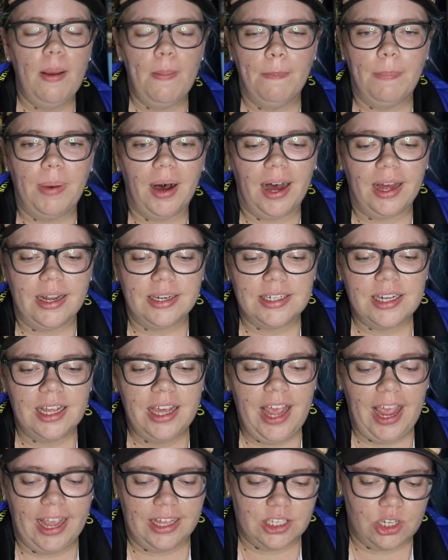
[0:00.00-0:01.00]
but
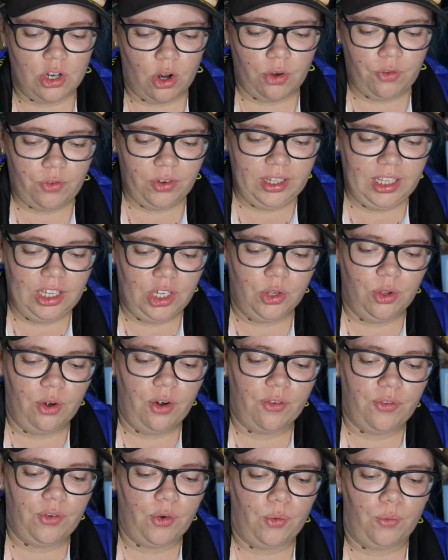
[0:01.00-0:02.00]
it's not really good
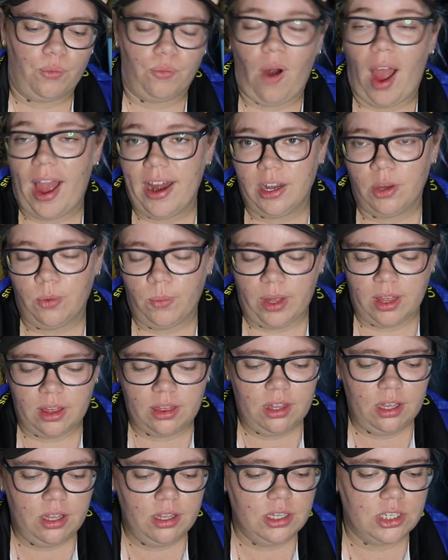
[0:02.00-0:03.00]
for writing with.
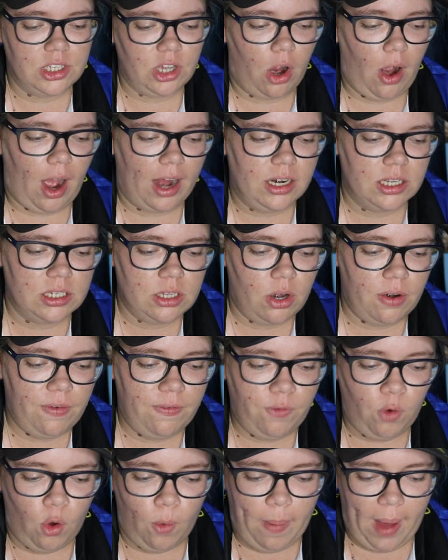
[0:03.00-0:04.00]
So I just got a
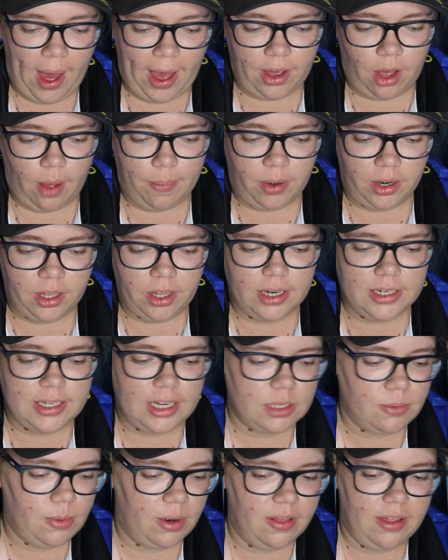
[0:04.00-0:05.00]
4-pack. I'm only going to
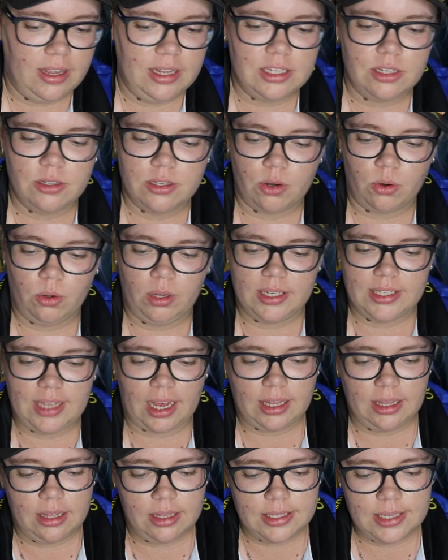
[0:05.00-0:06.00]
test one of these because they're all
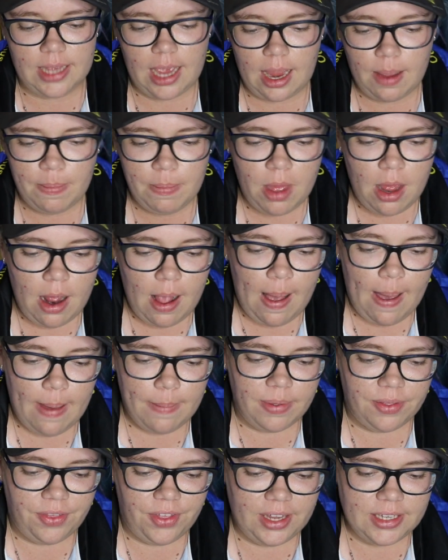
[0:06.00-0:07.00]
exactly the same,
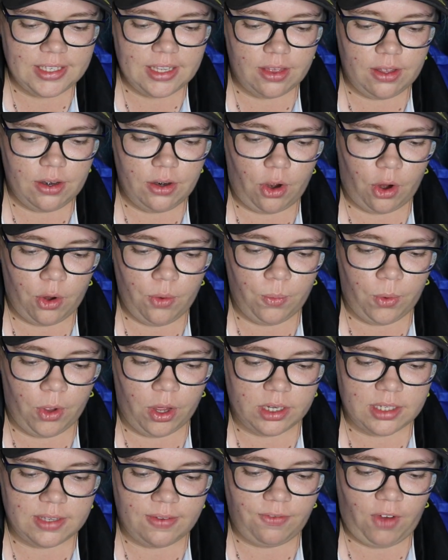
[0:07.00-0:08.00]
but these are the
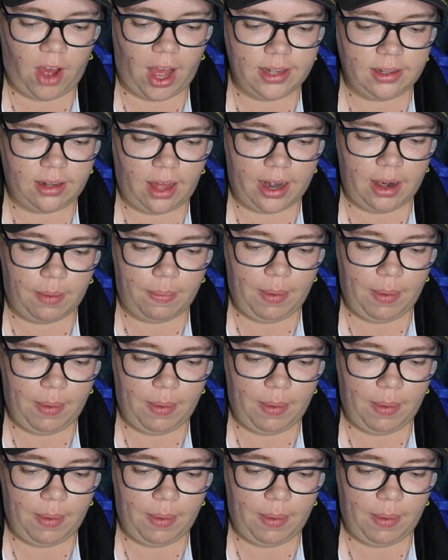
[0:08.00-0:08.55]
Noteworks Fine Liner